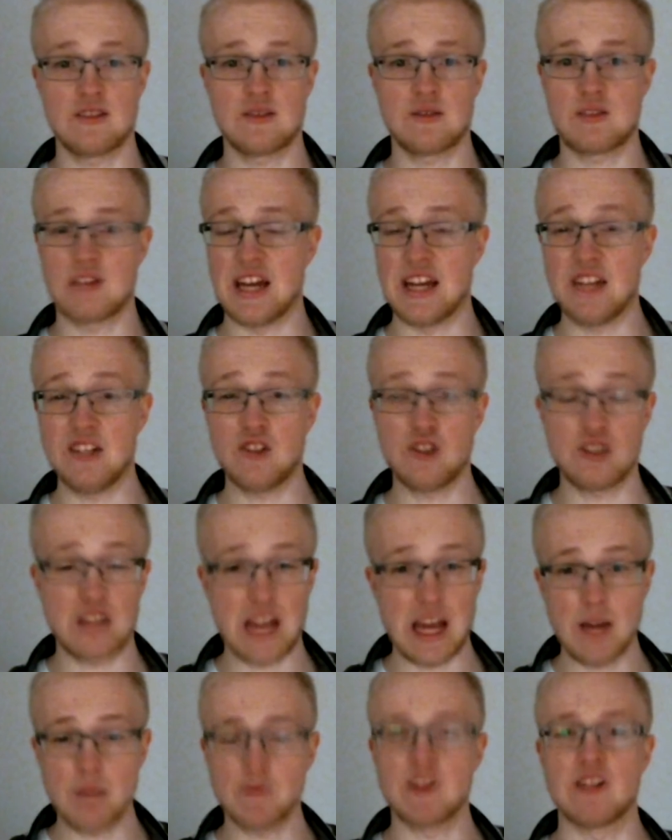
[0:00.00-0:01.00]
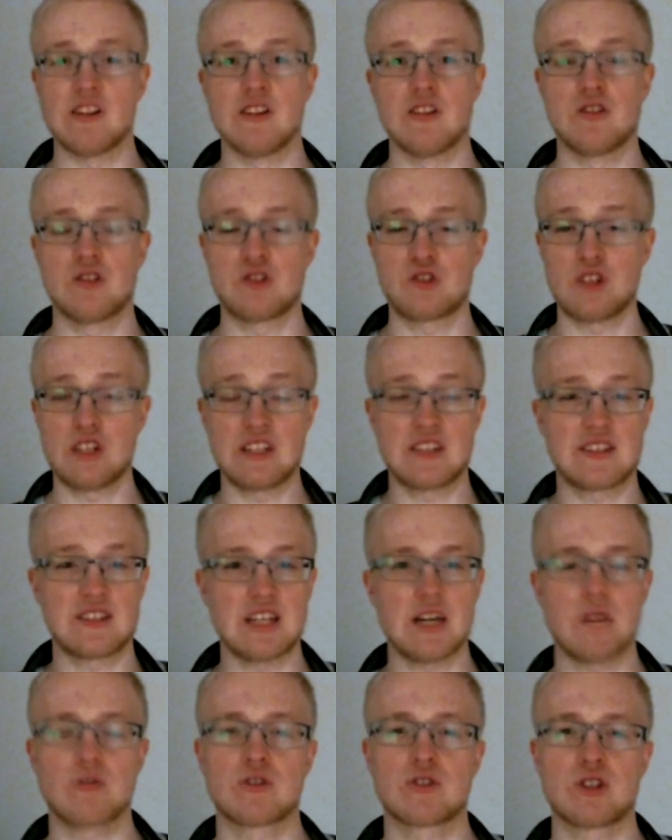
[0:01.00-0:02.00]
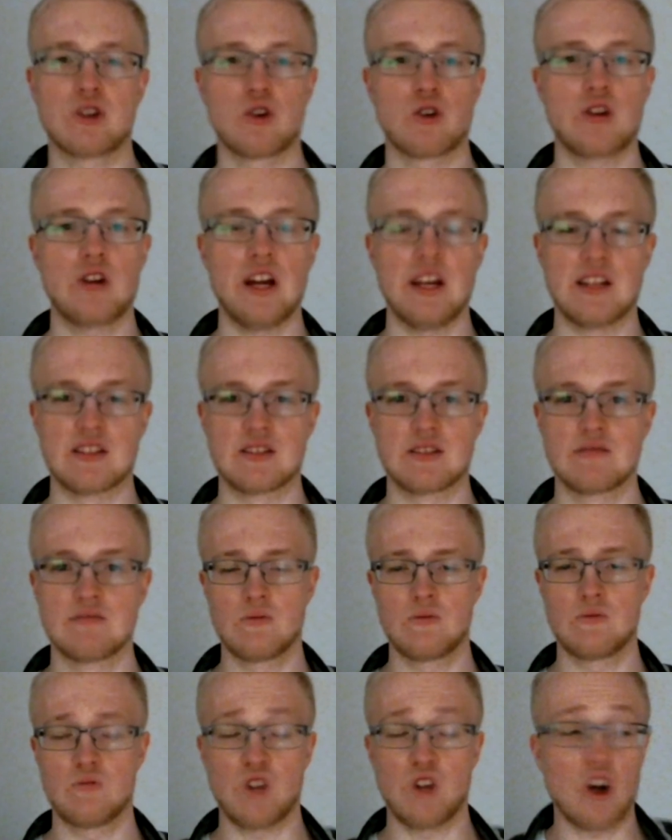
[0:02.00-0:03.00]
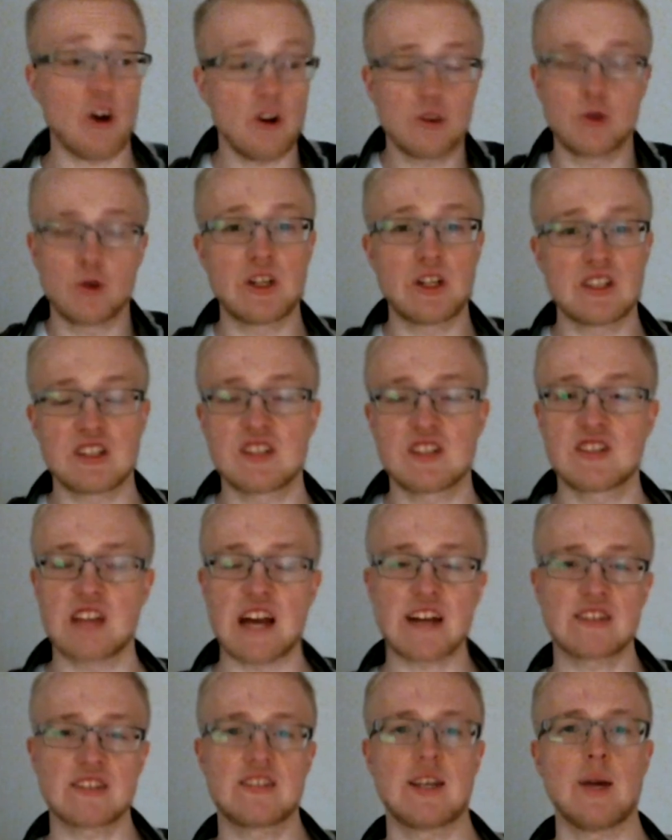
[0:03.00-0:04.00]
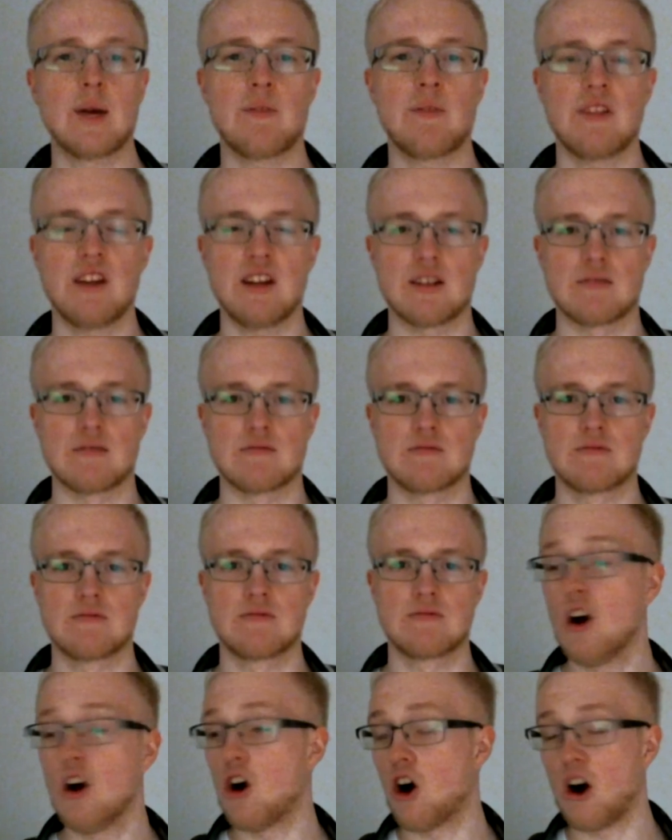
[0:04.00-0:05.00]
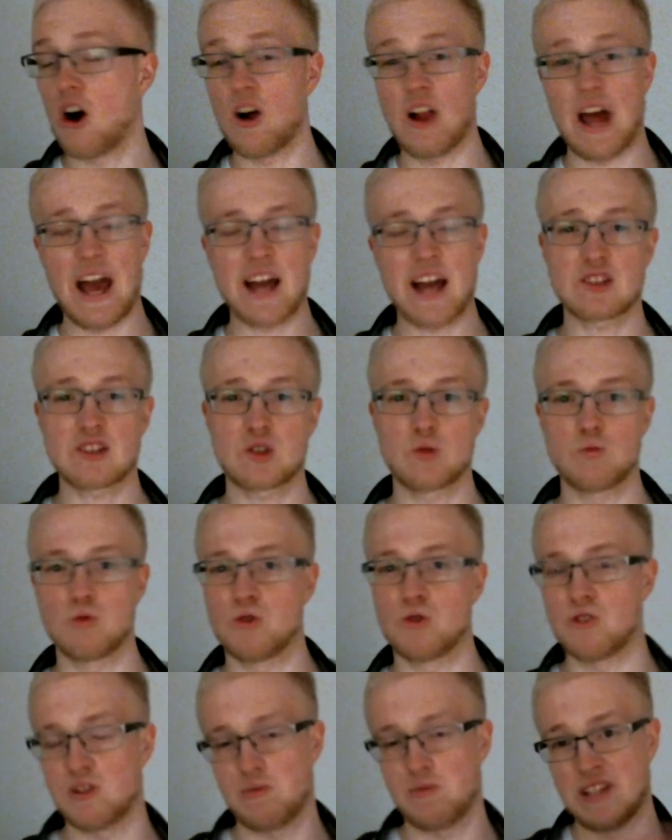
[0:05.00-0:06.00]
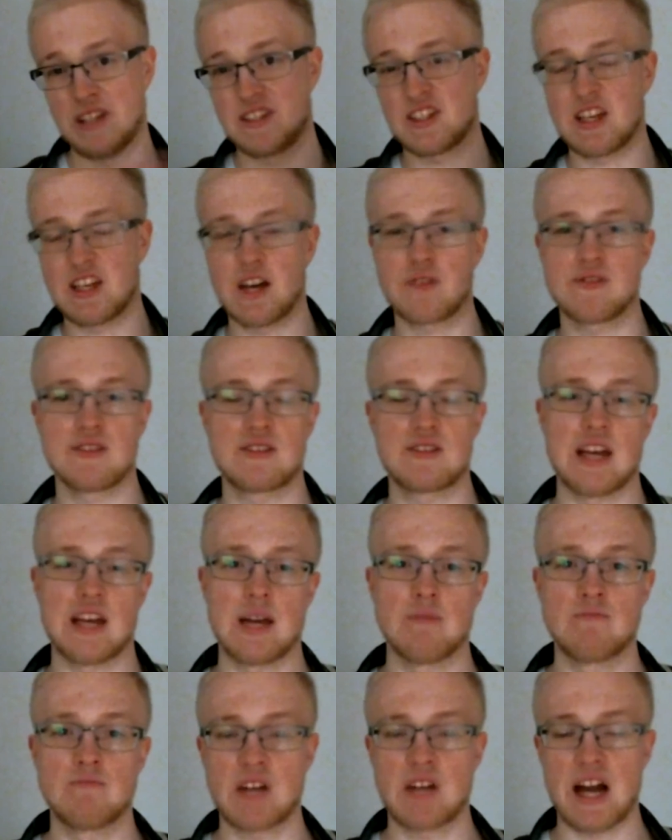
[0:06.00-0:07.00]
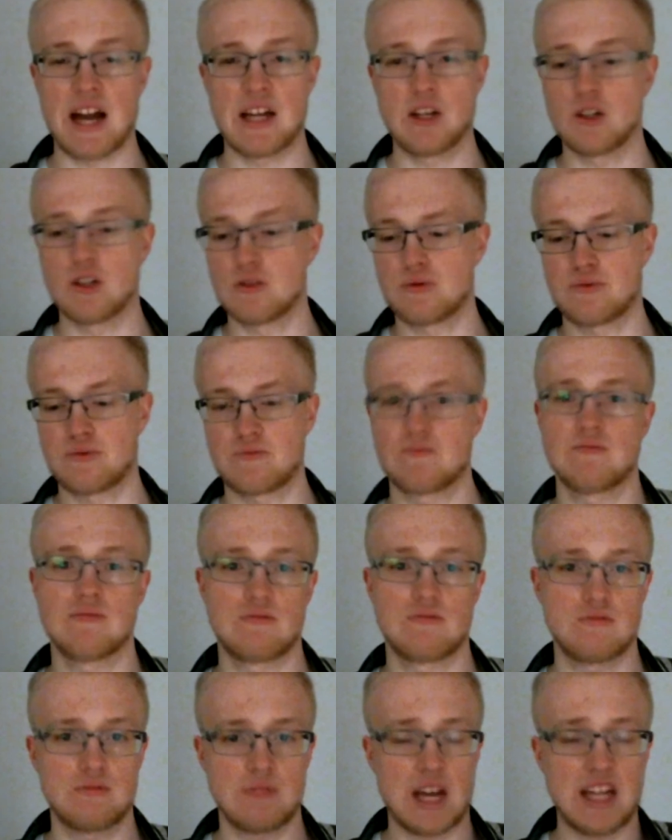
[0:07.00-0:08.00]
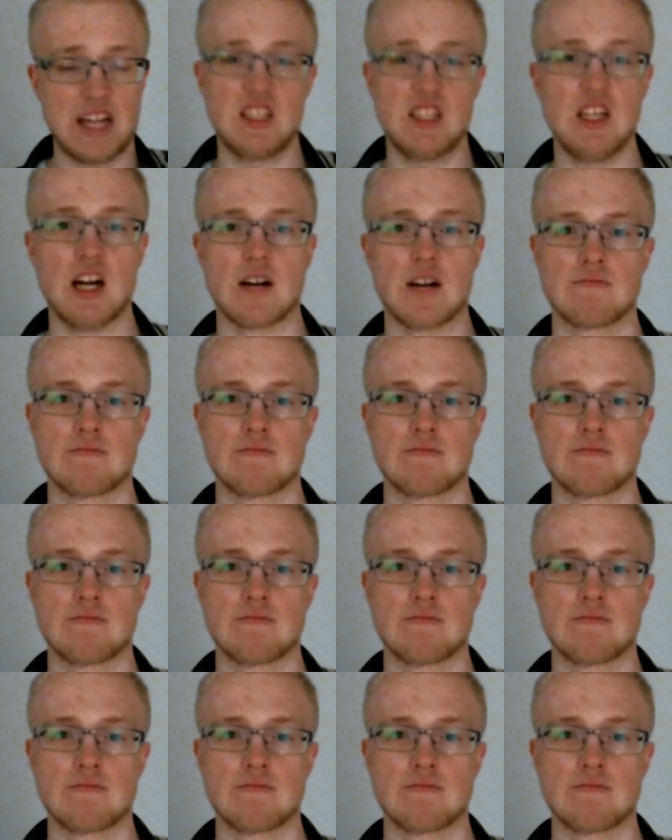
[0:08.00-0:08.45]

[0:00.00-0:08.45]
the entertainment industry itself so great? They're all doing the exact same thing. All action movies basically have the same kind of idea.